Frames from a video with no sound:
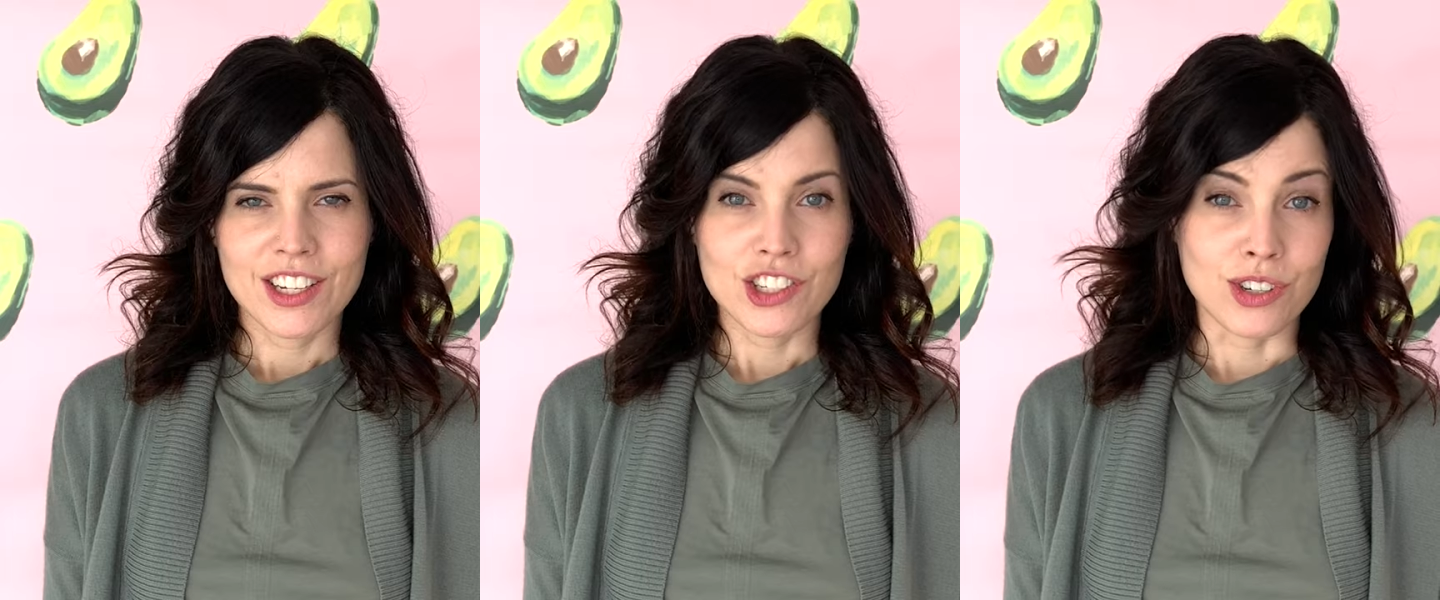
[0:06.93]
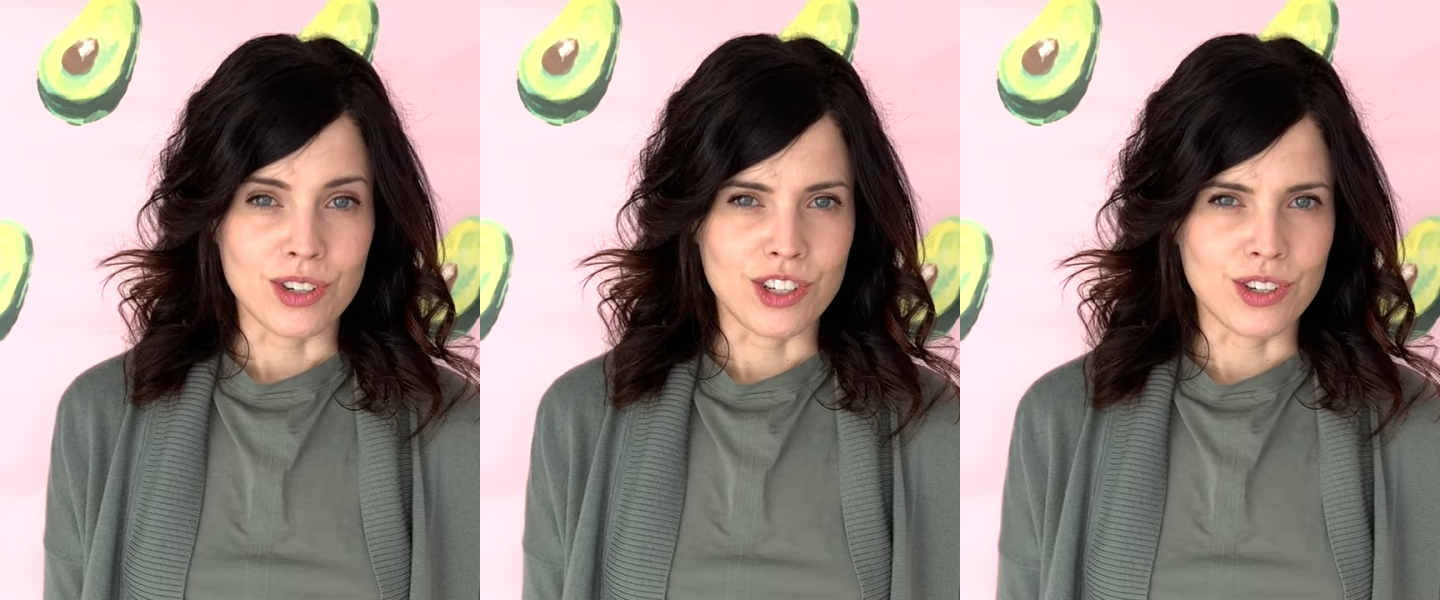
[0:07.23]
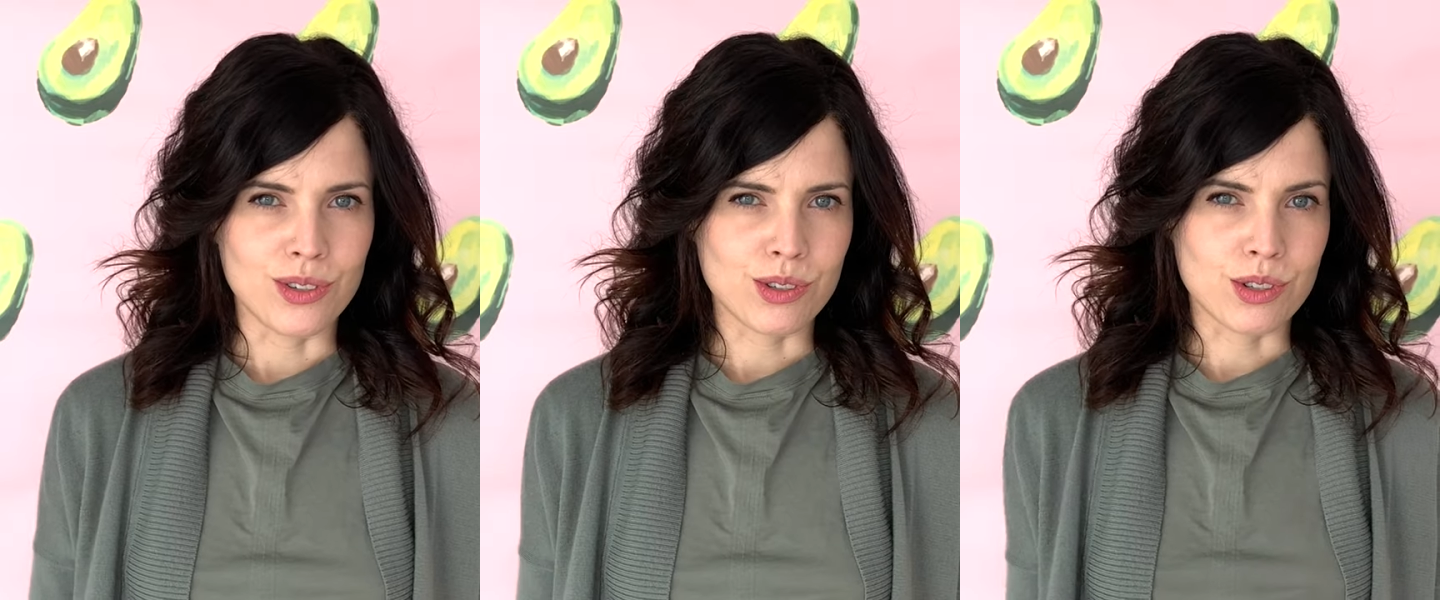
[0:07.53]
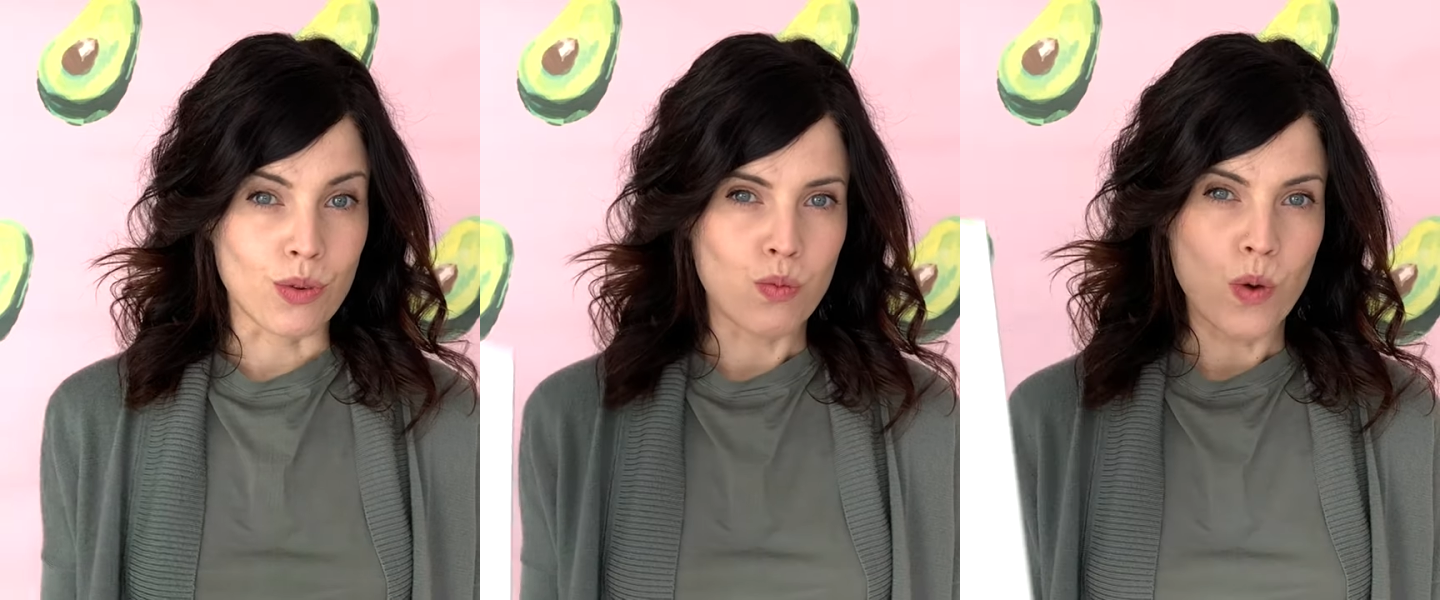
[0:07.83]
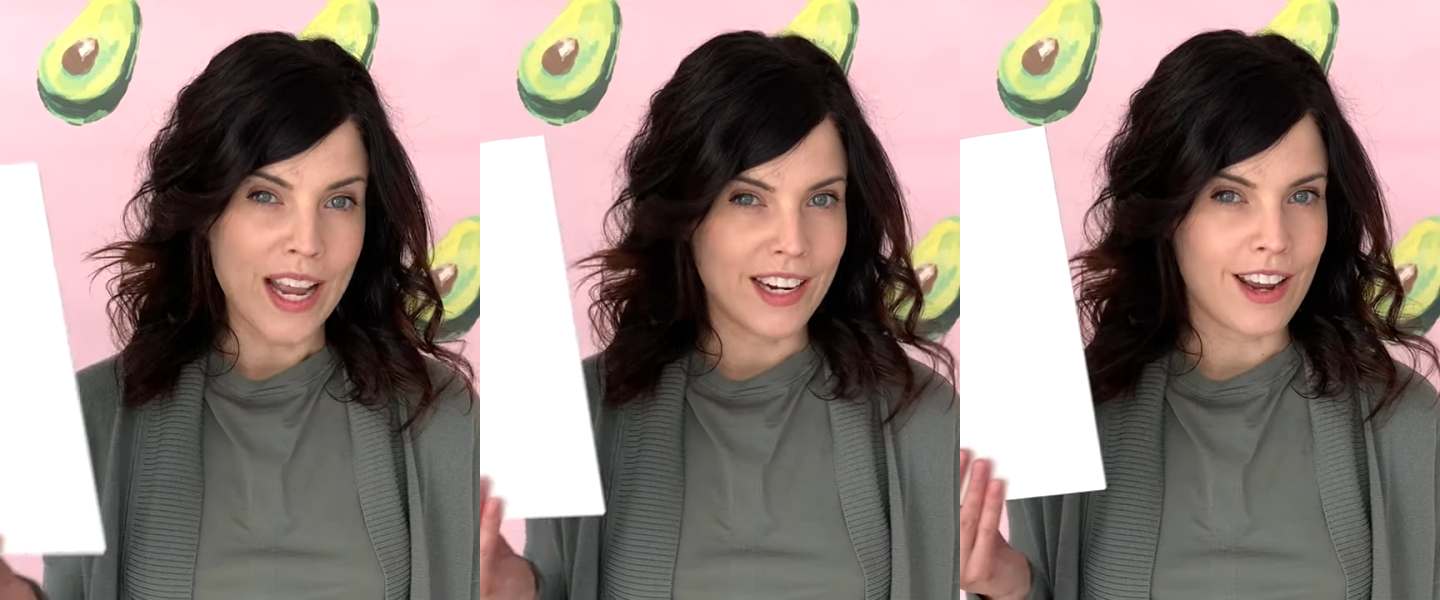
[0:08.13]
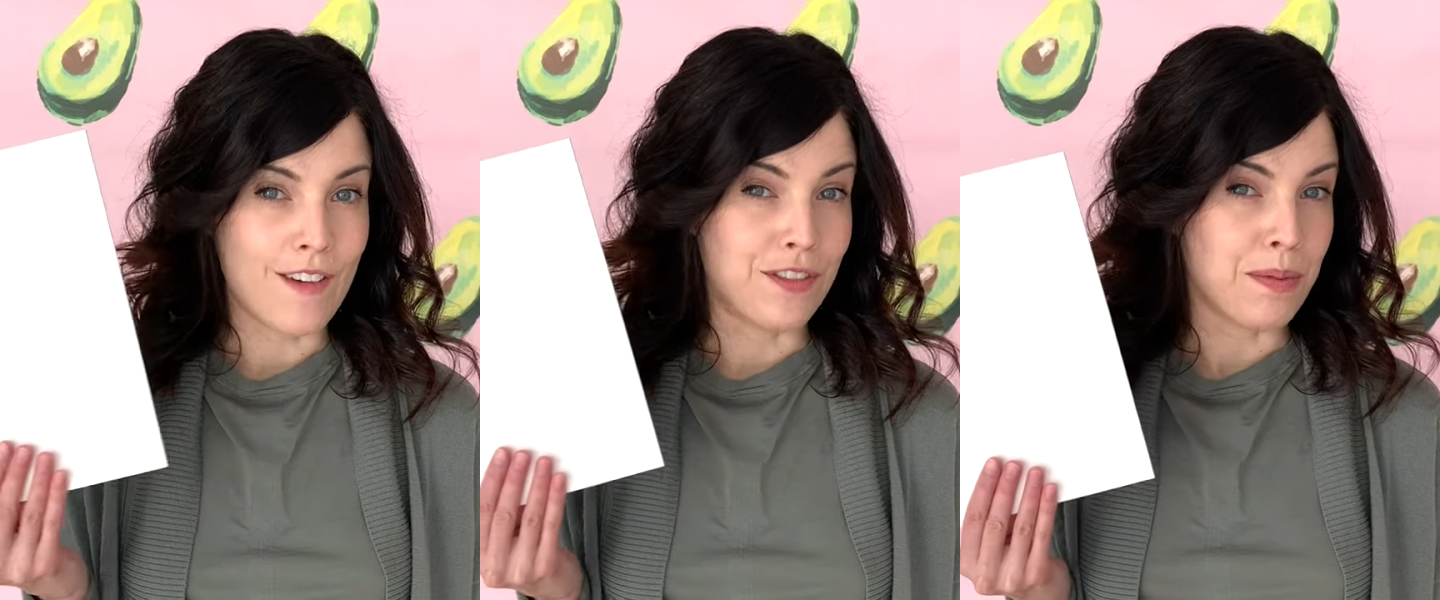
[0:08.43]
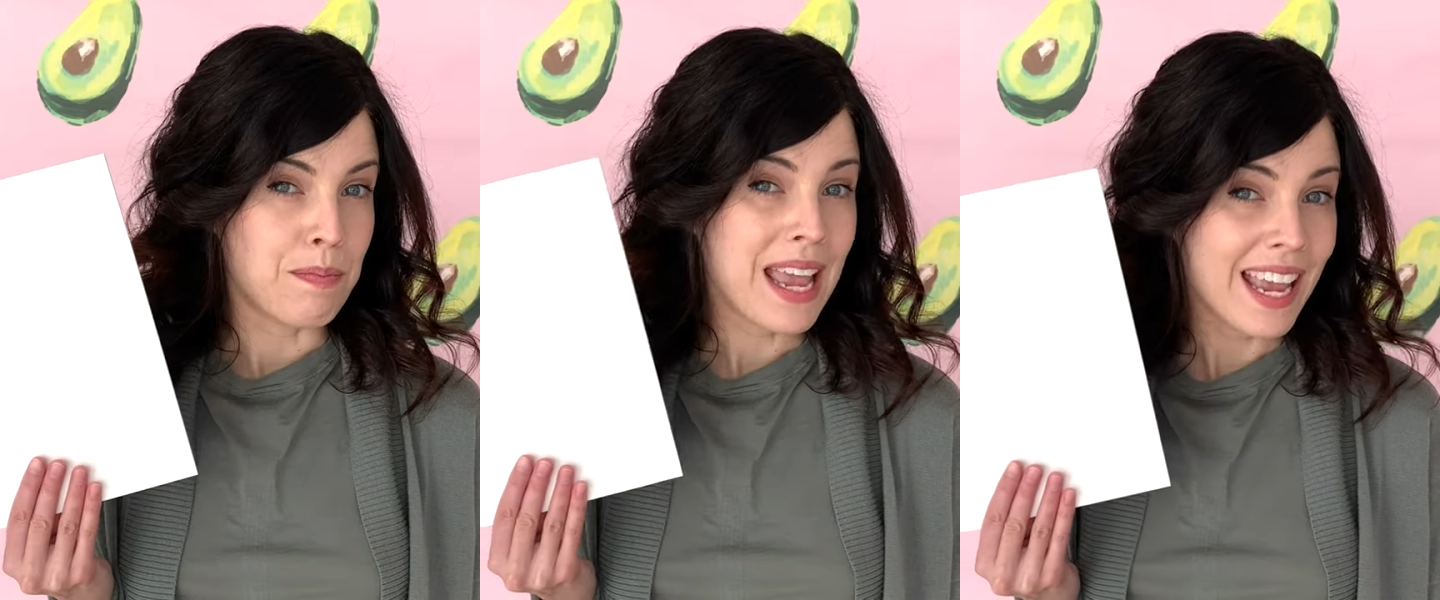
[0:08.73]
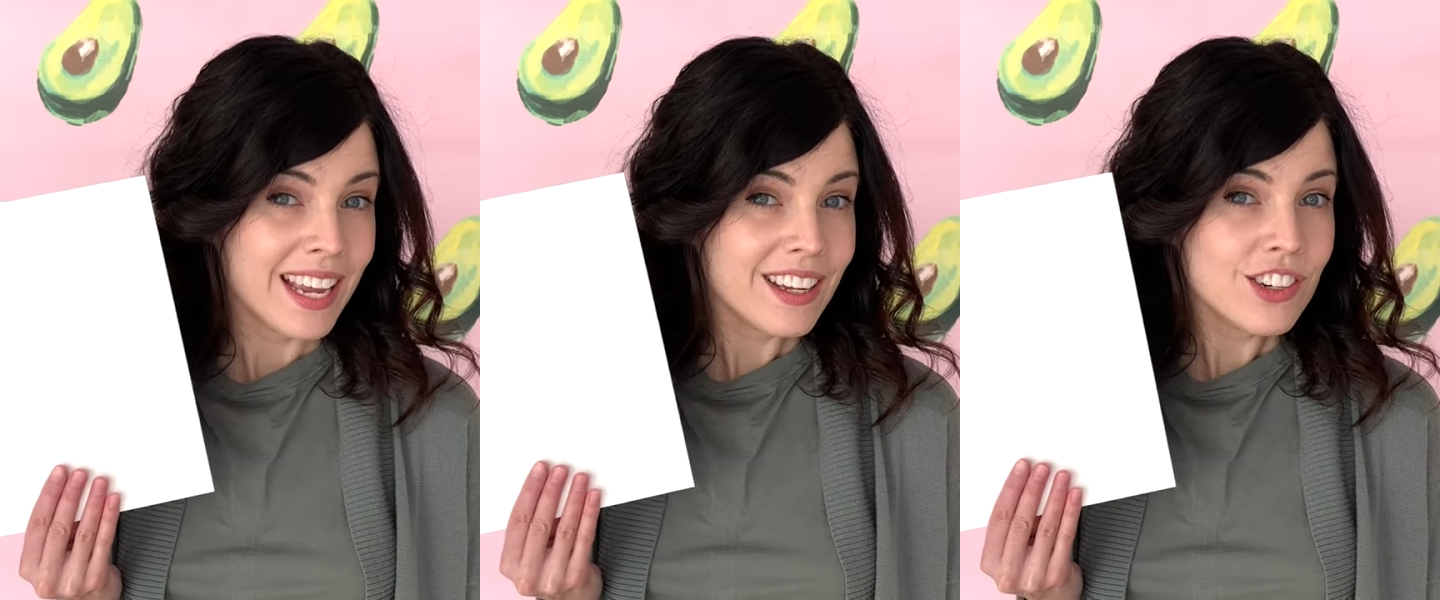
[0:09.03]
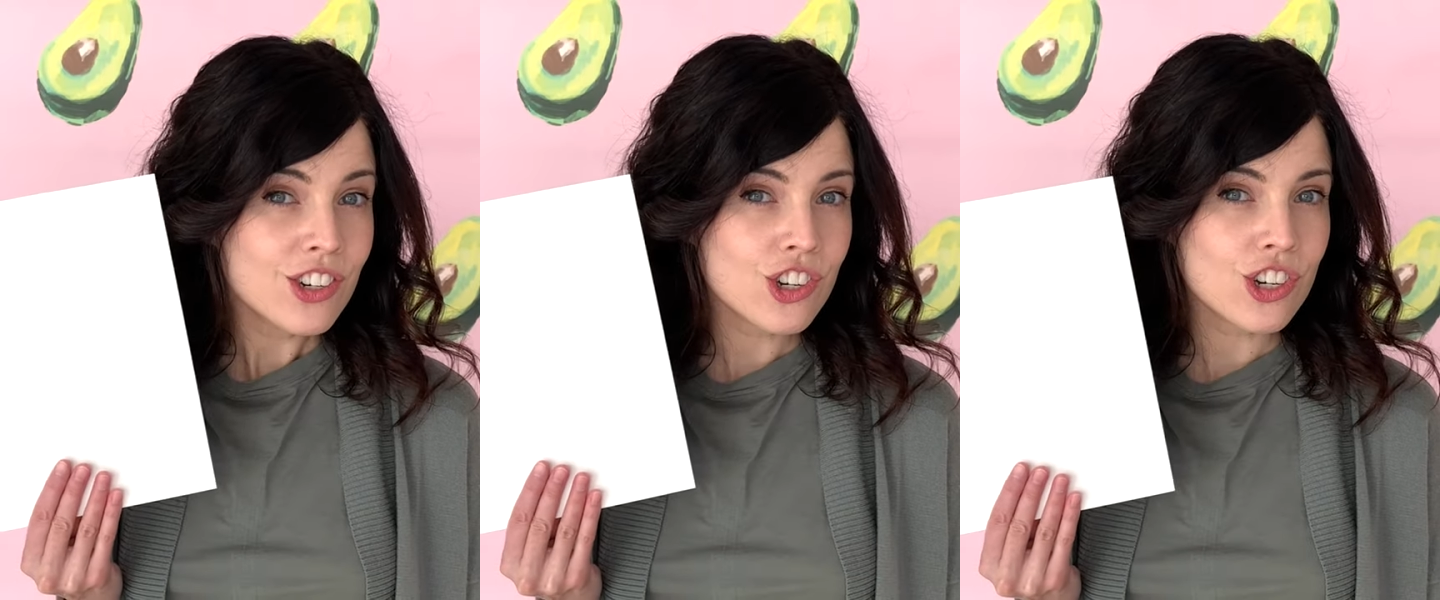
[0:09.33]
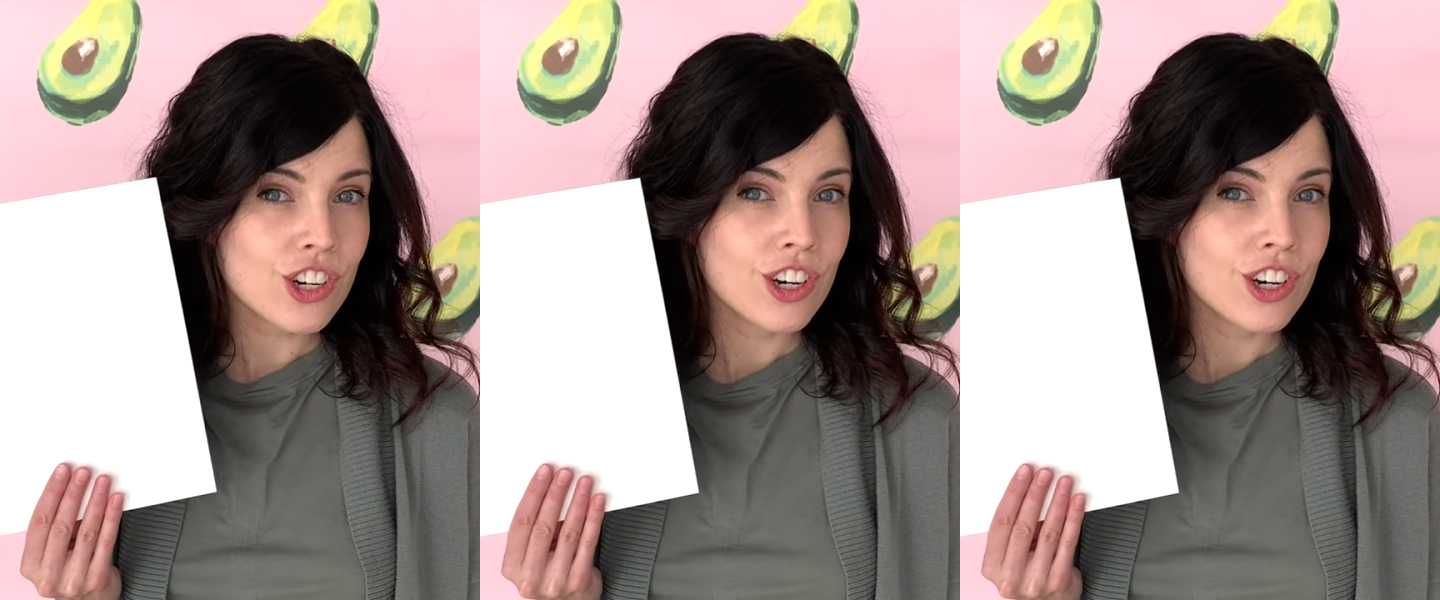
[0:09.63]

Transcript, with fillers: Do you use the white of the page,